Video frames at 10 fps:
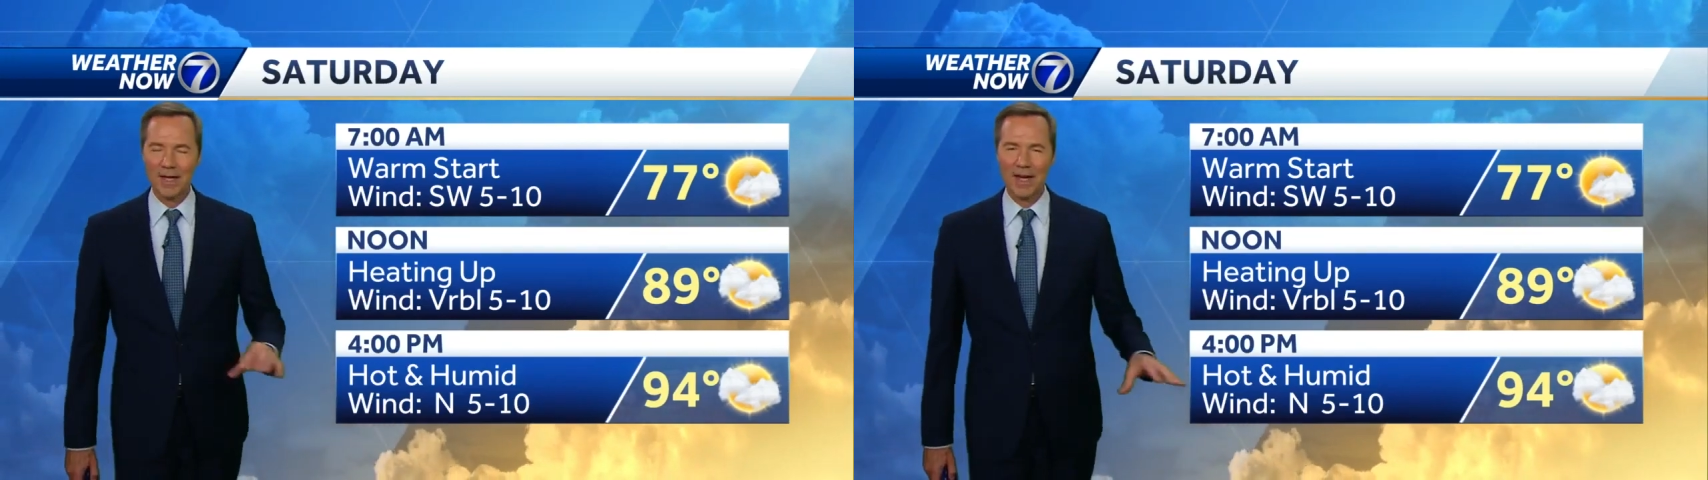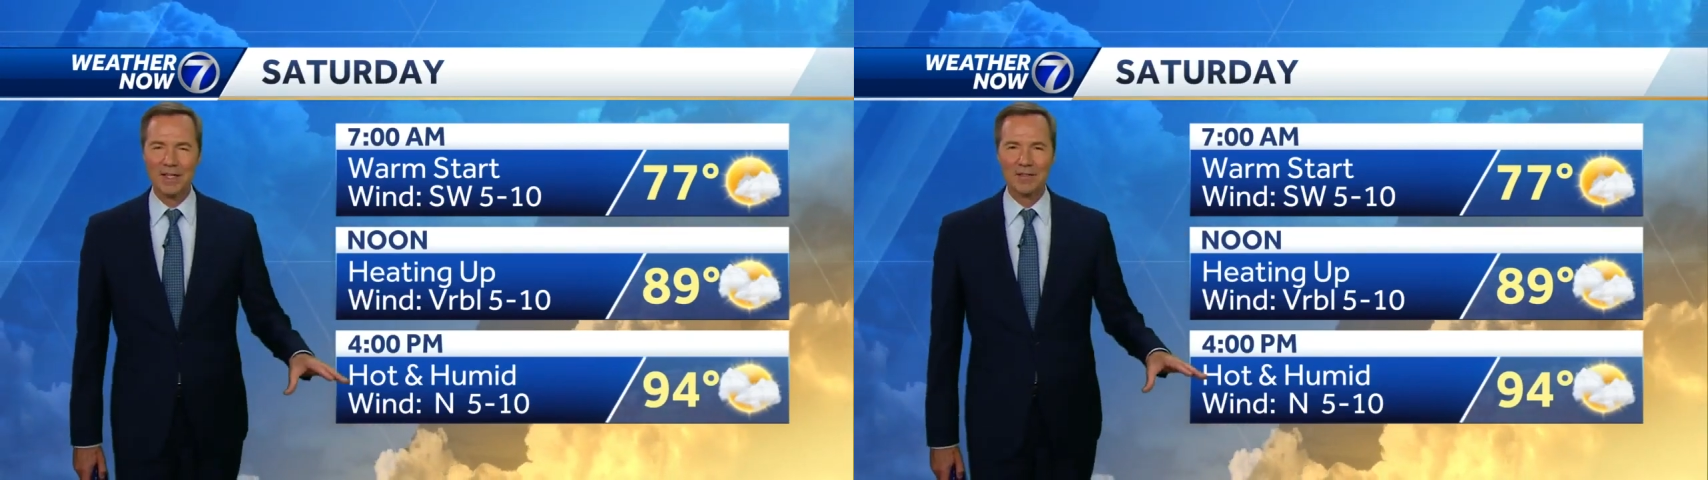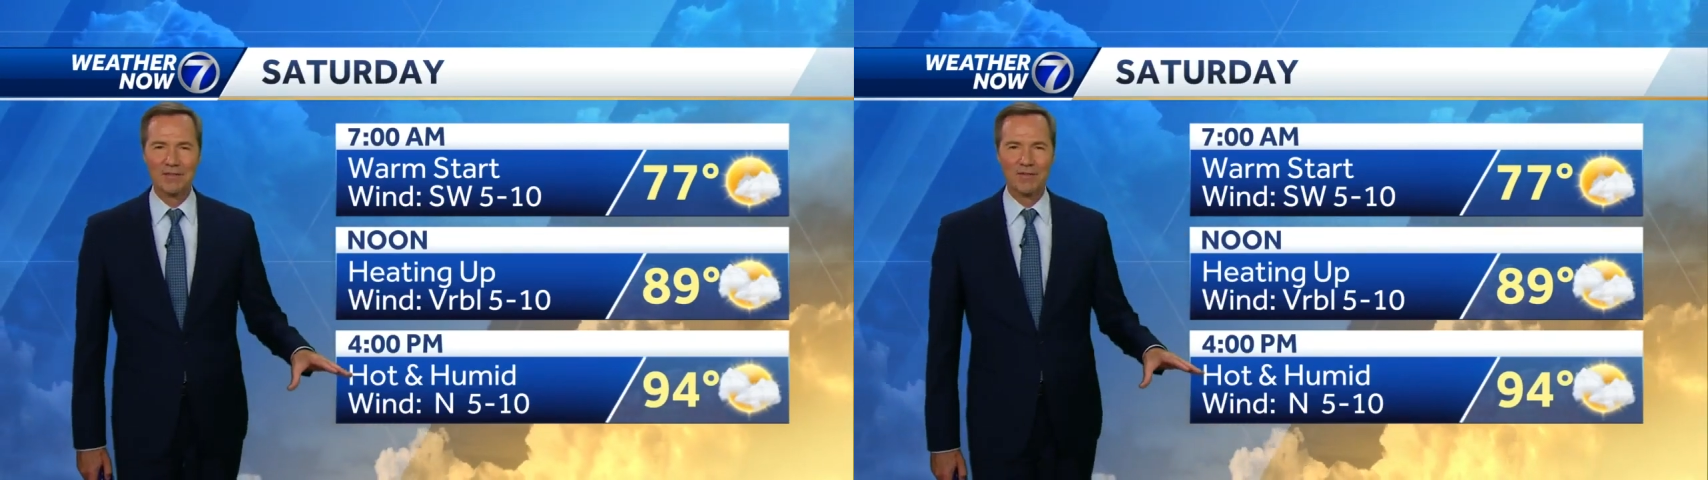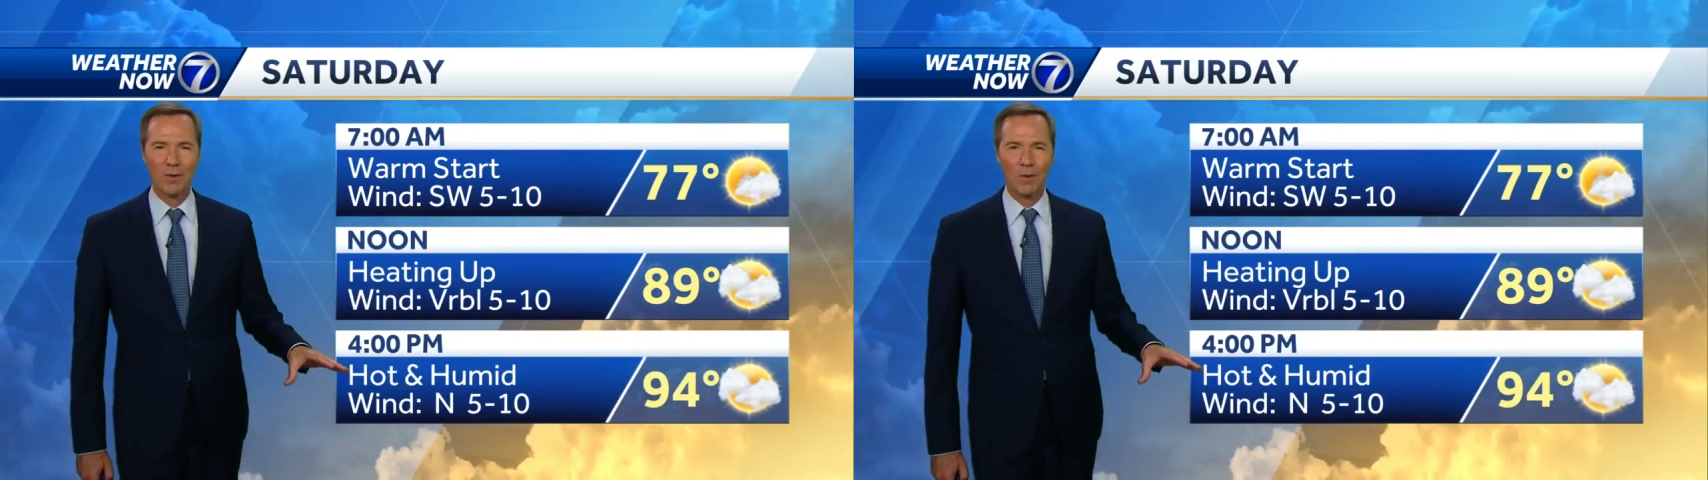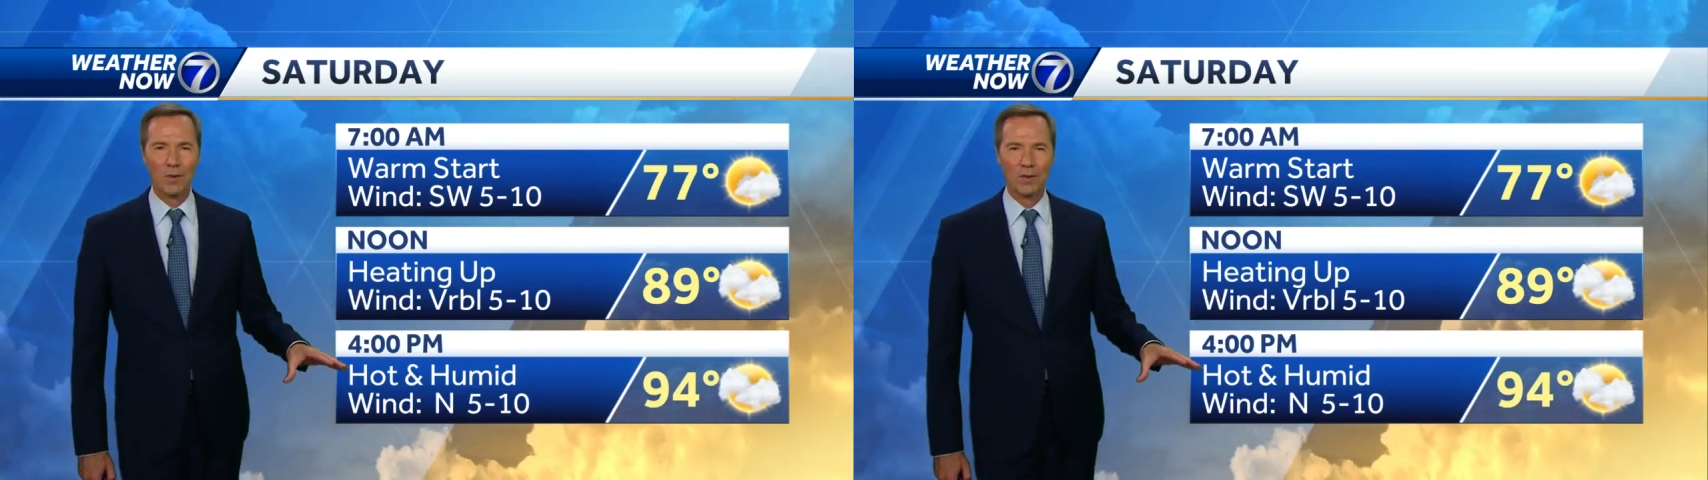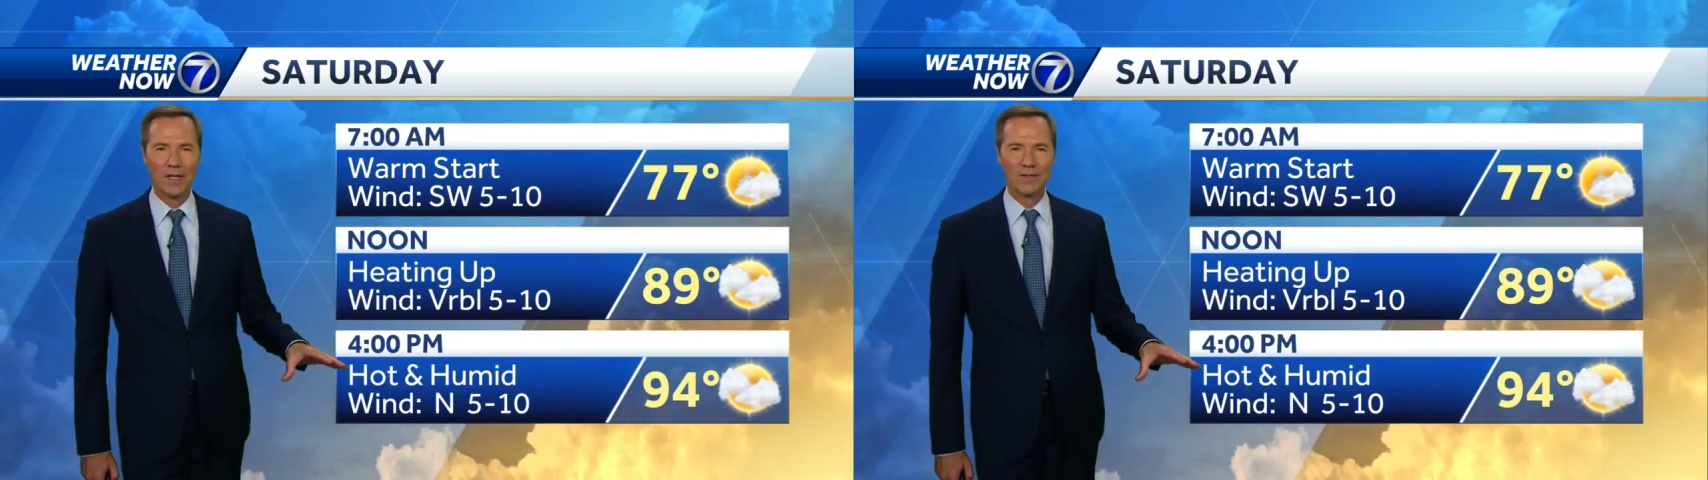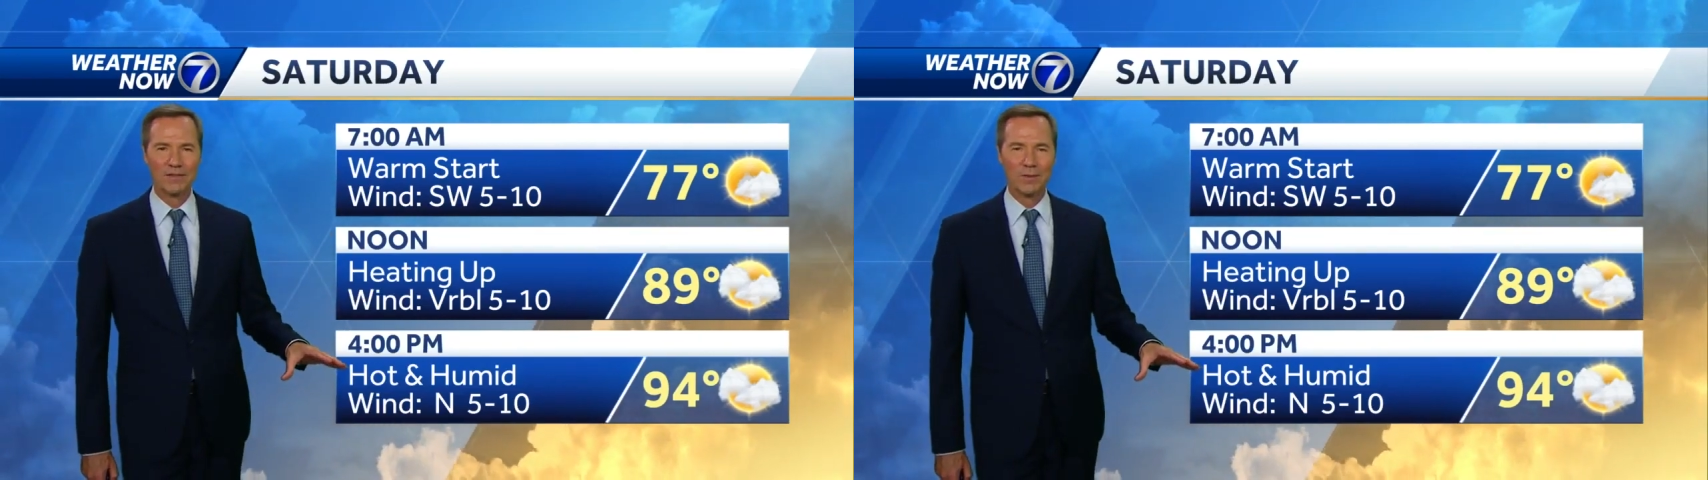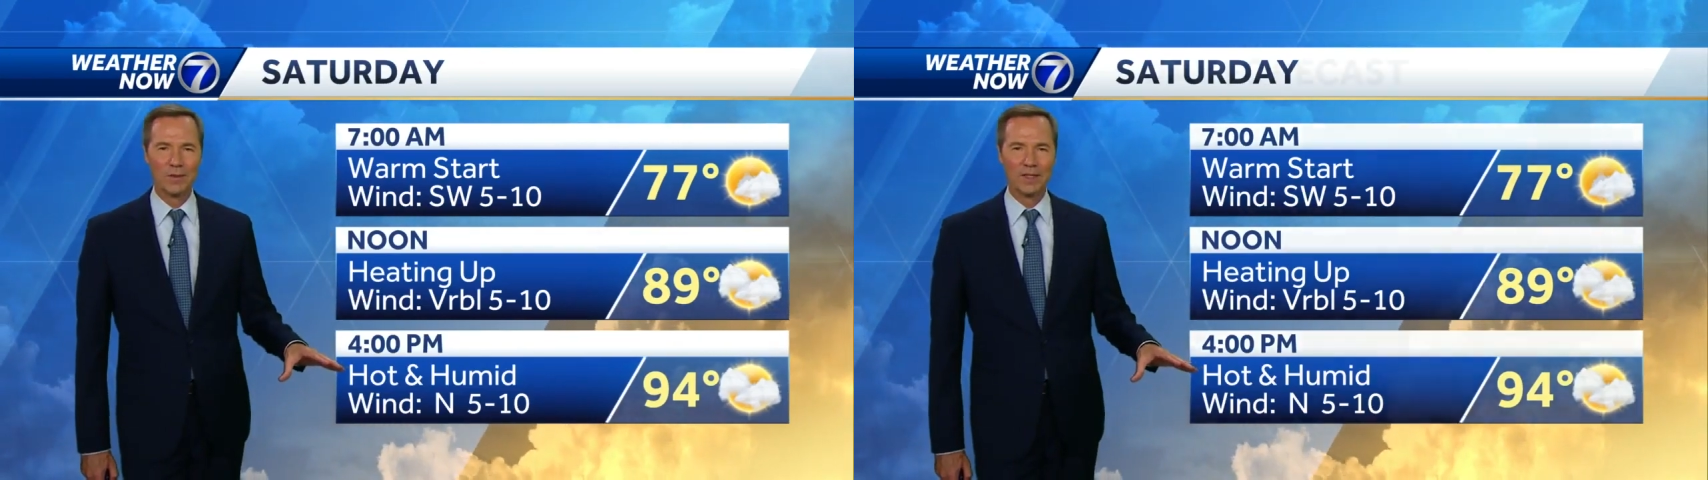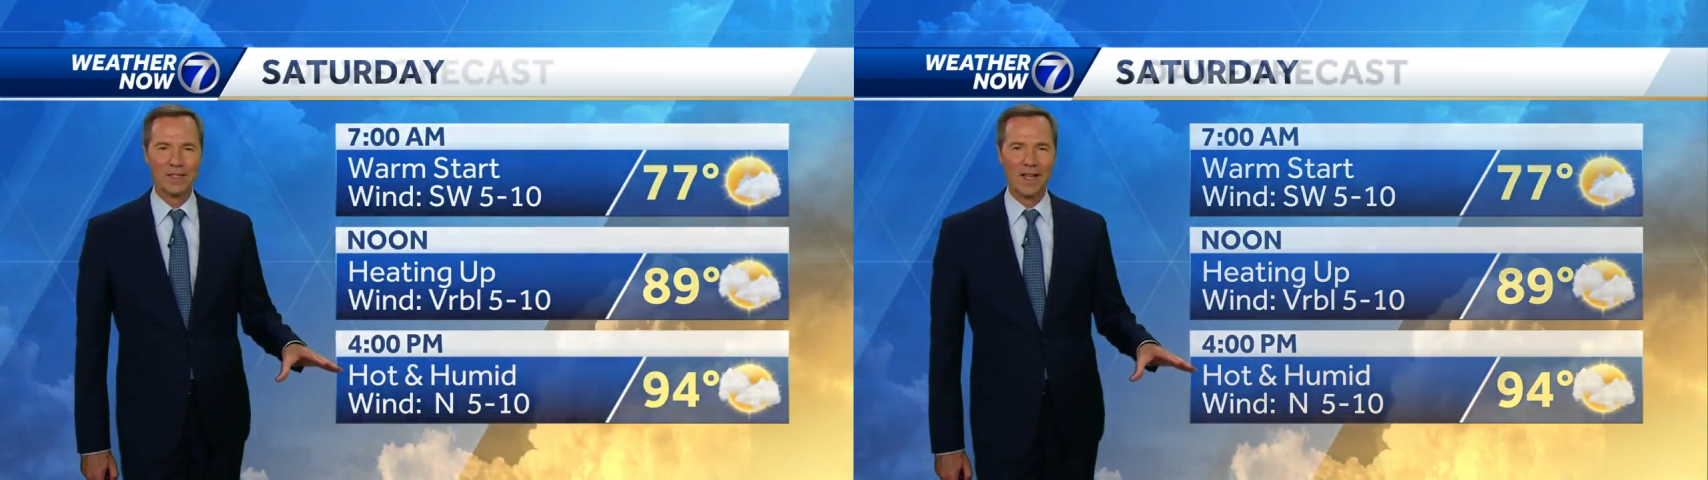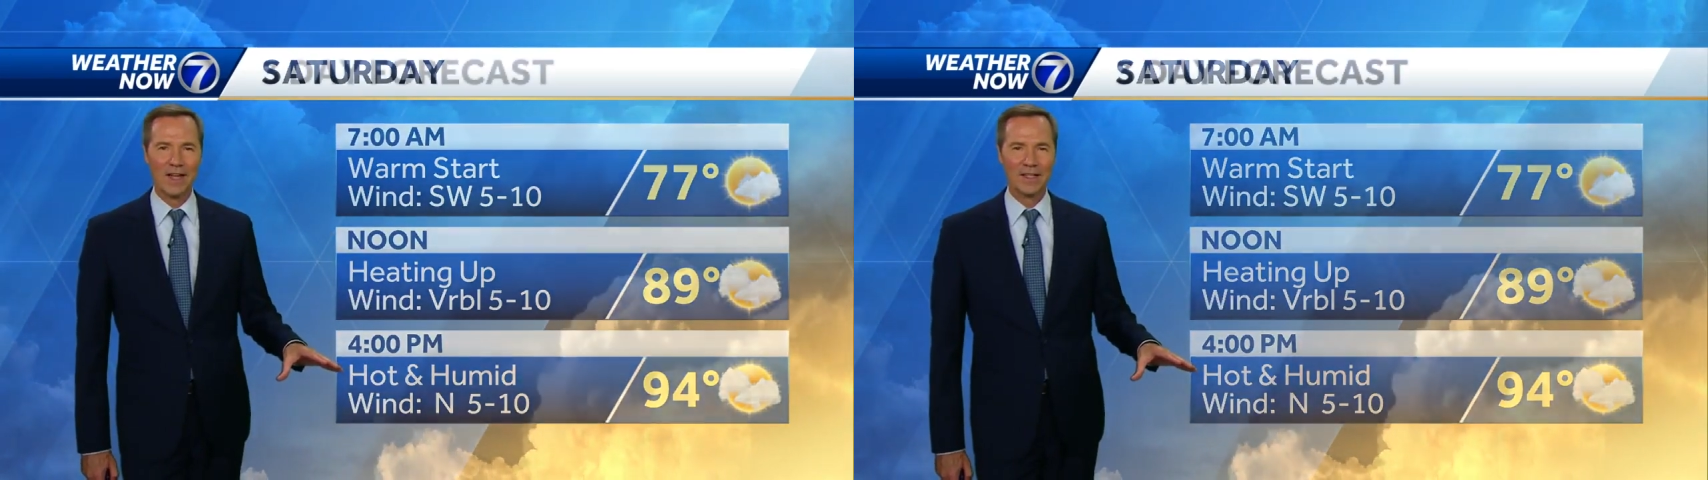94 at 4
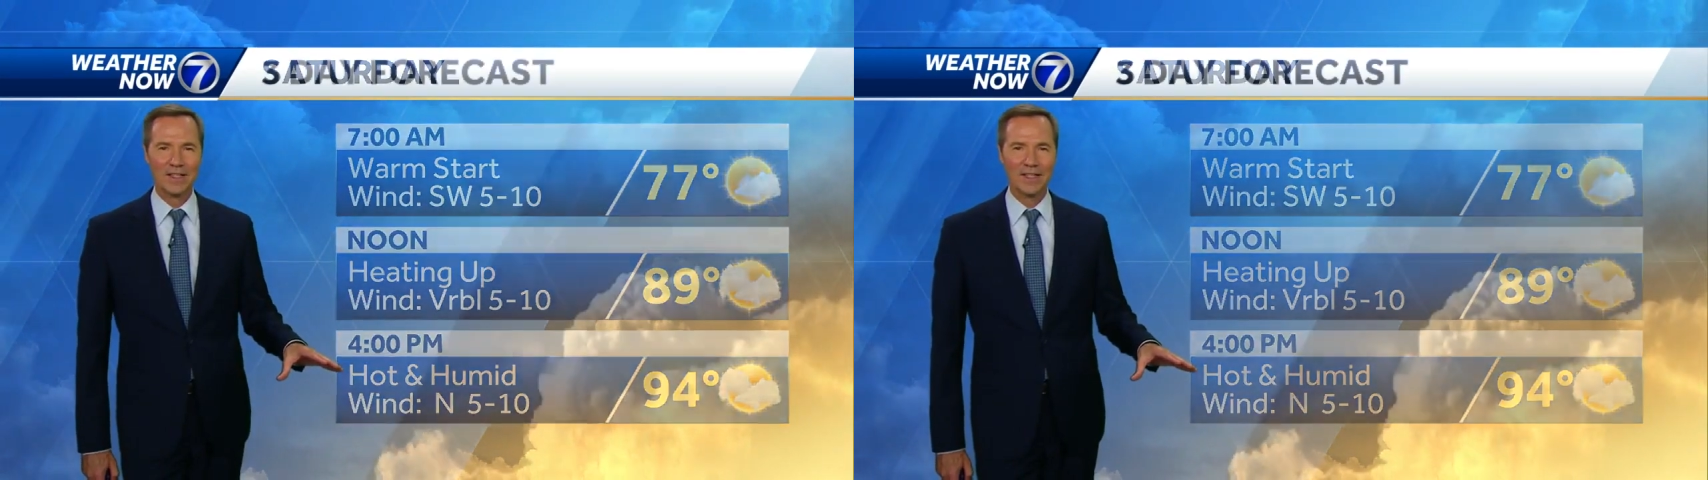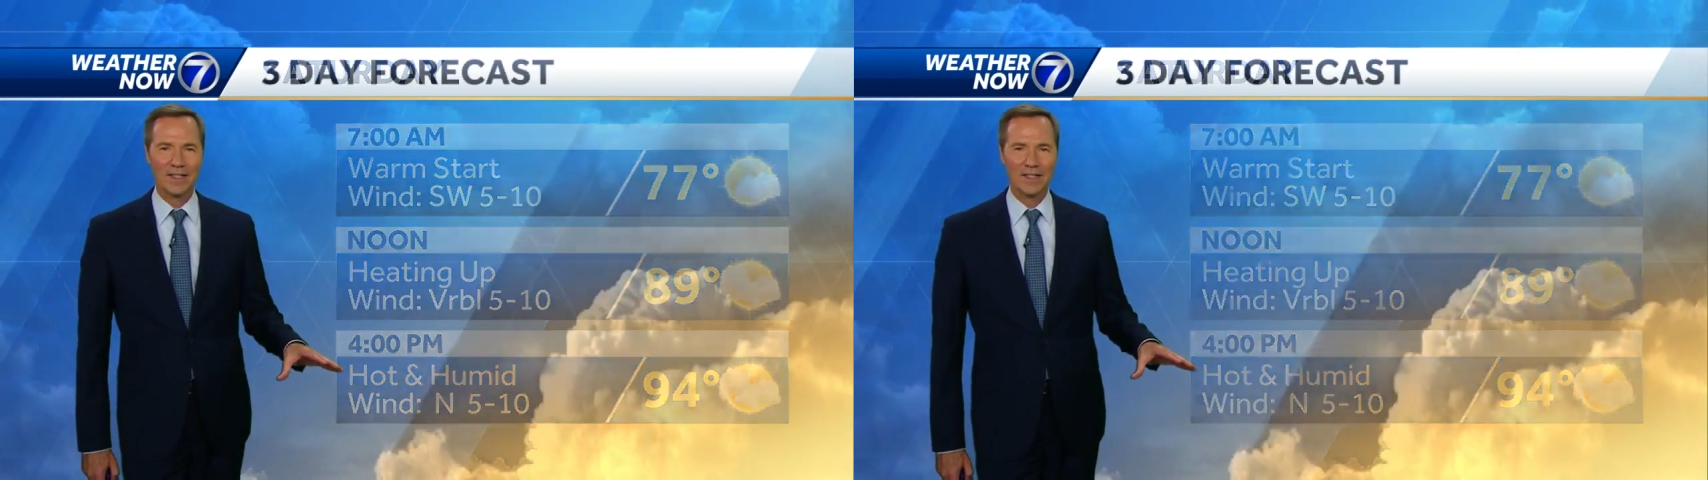o'clock.